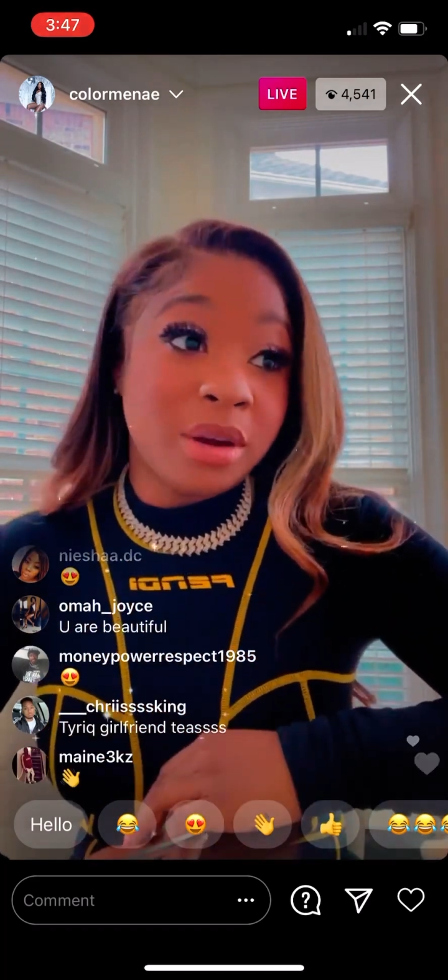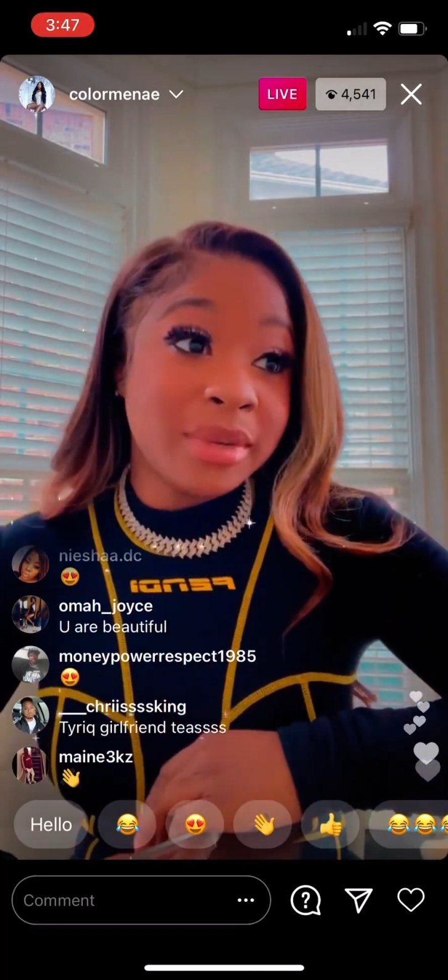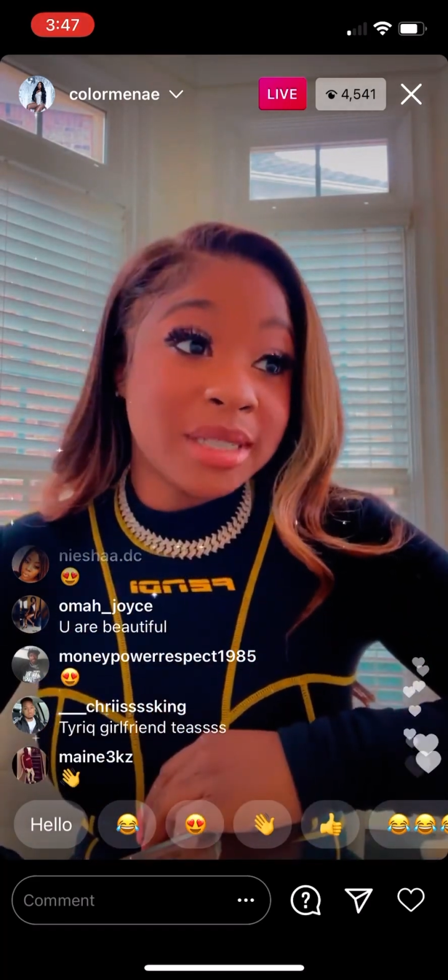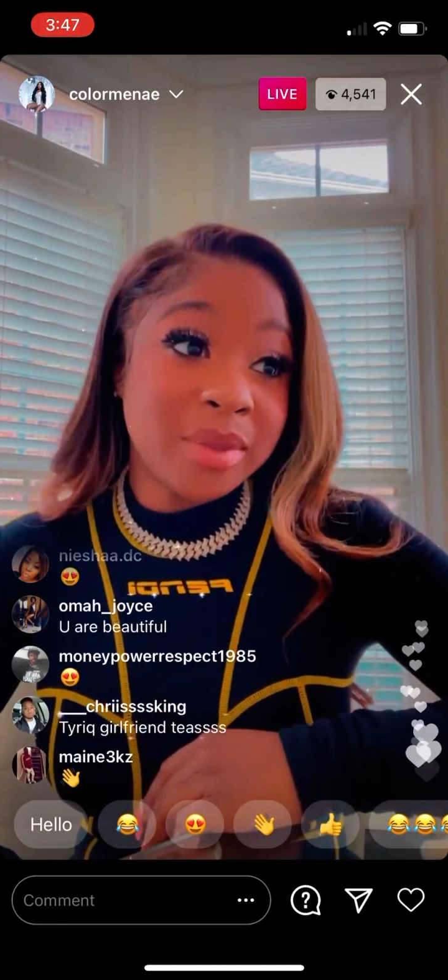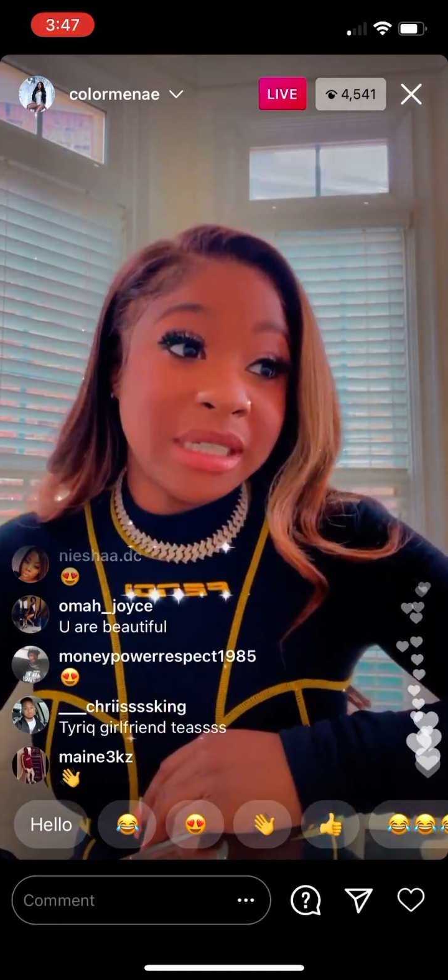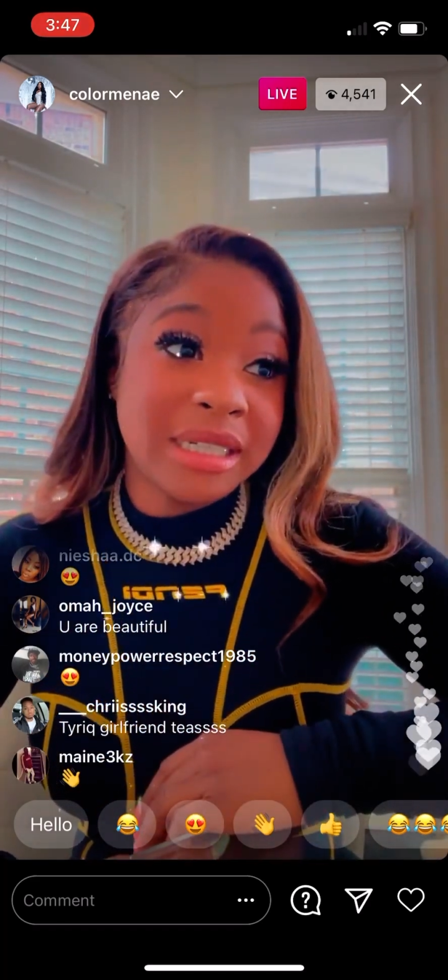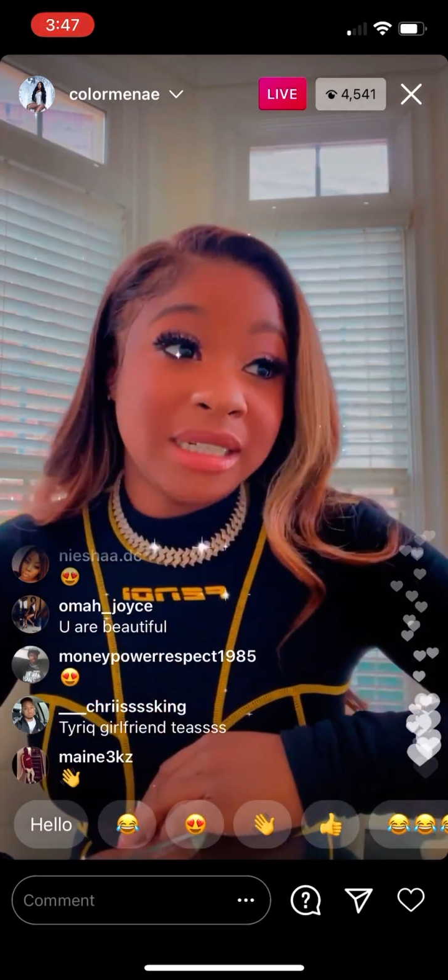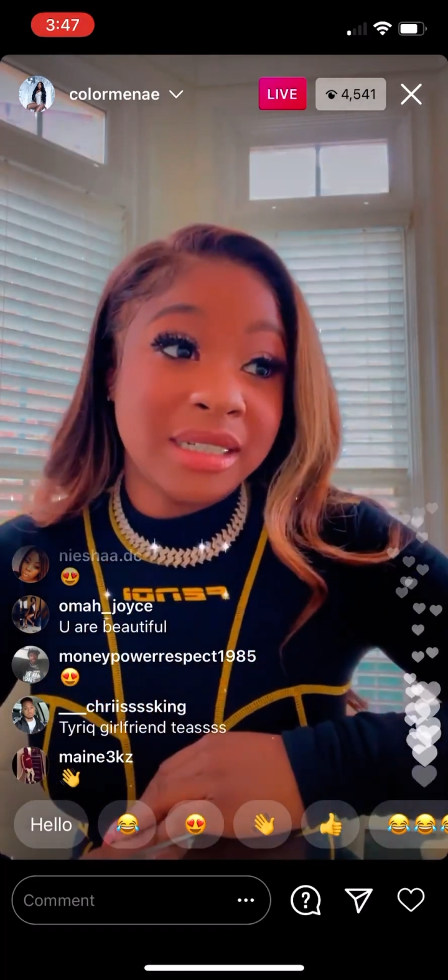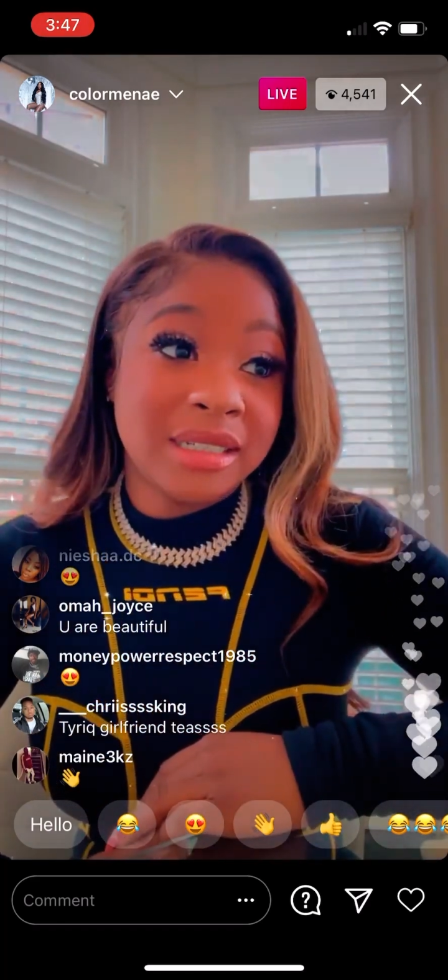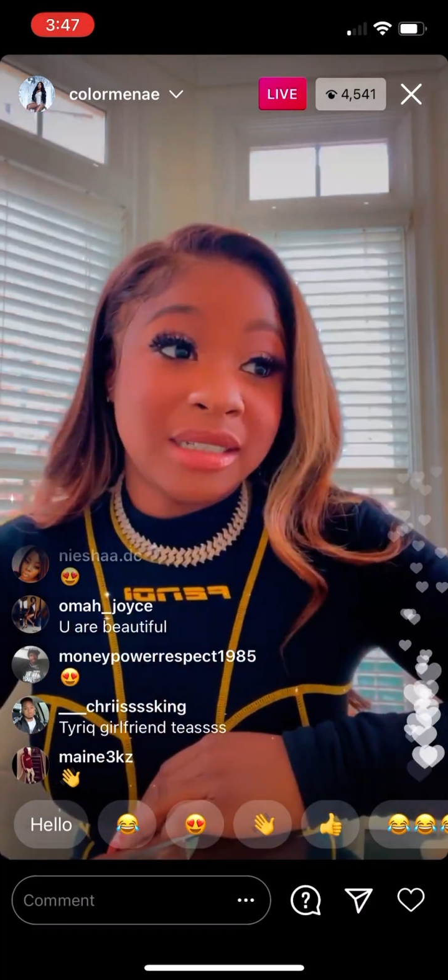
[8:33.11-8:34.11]
You gonna miss me?
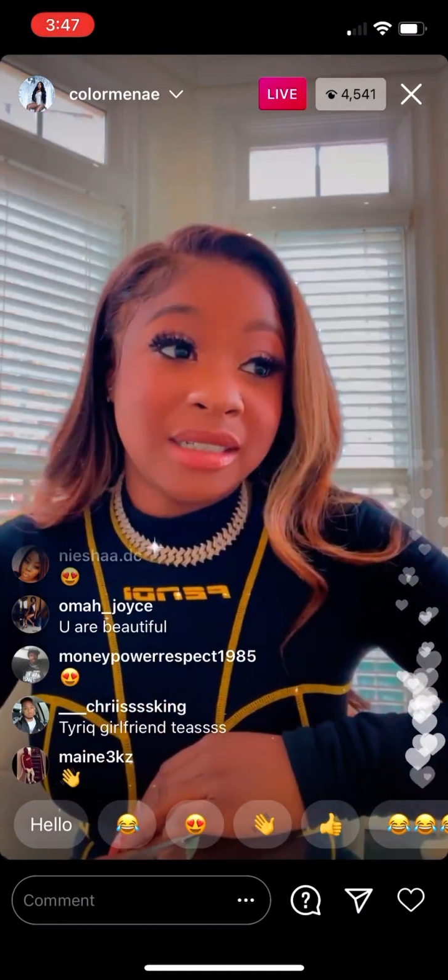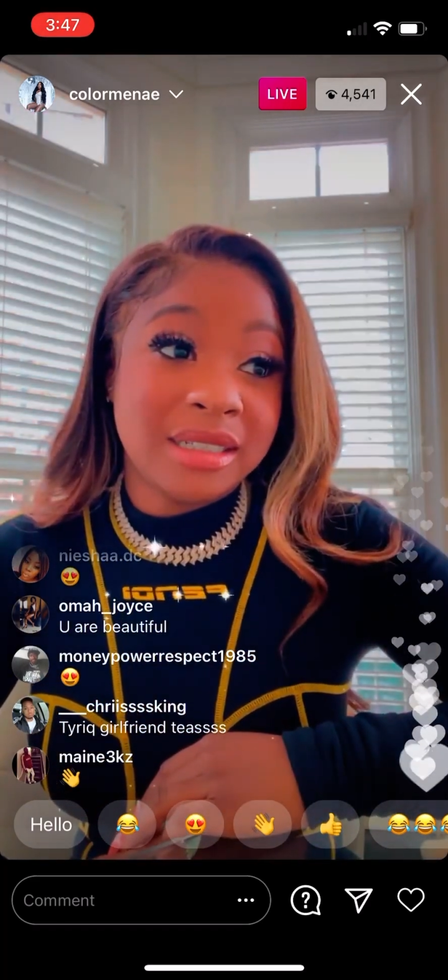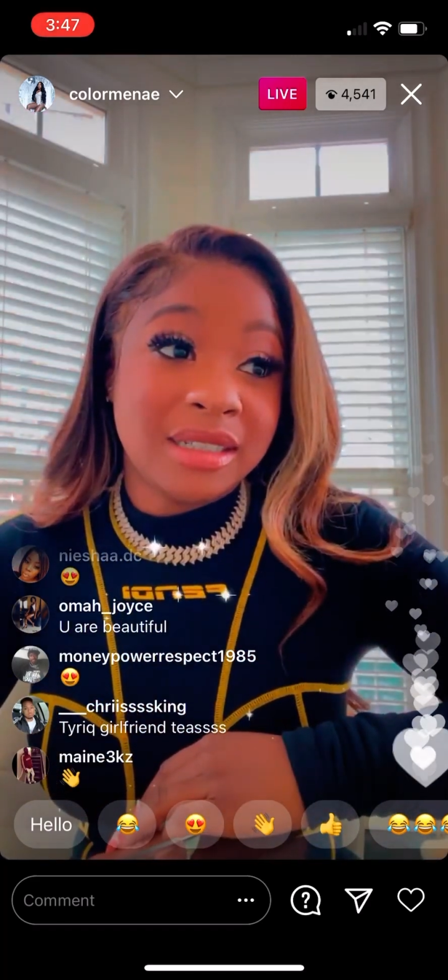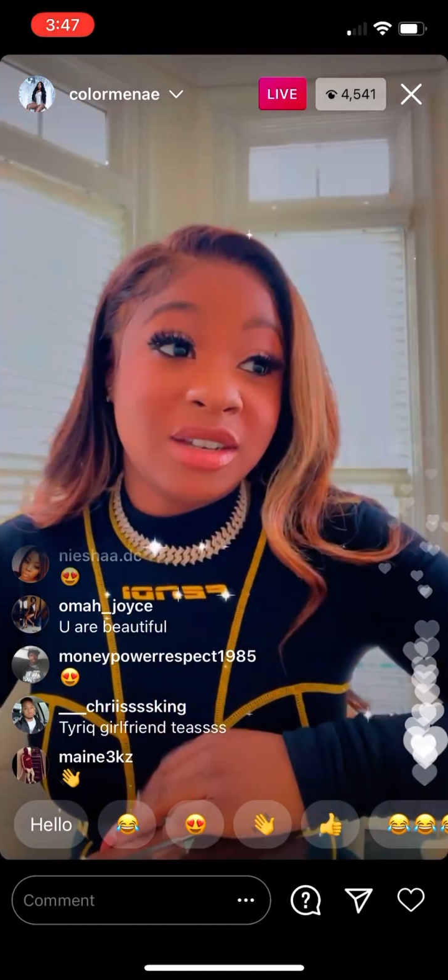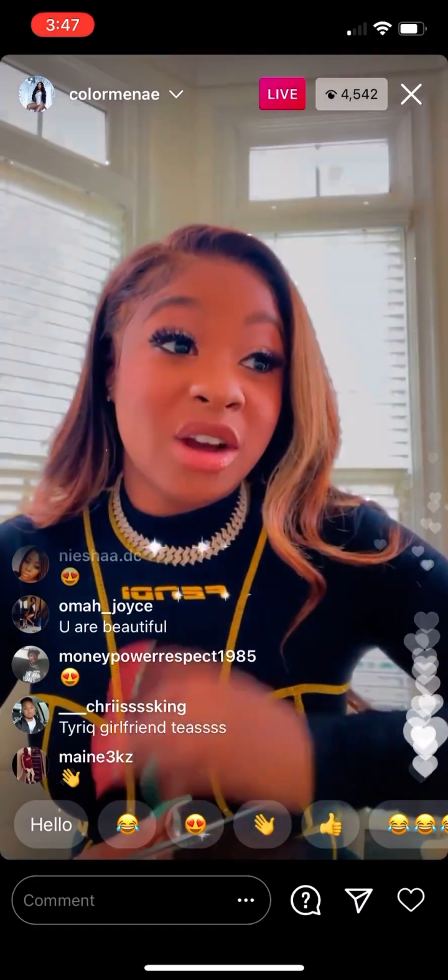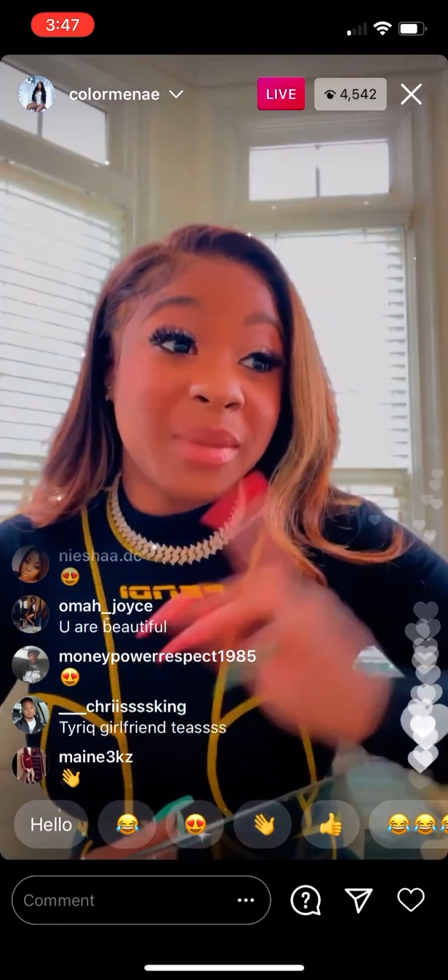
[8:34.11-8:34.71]
You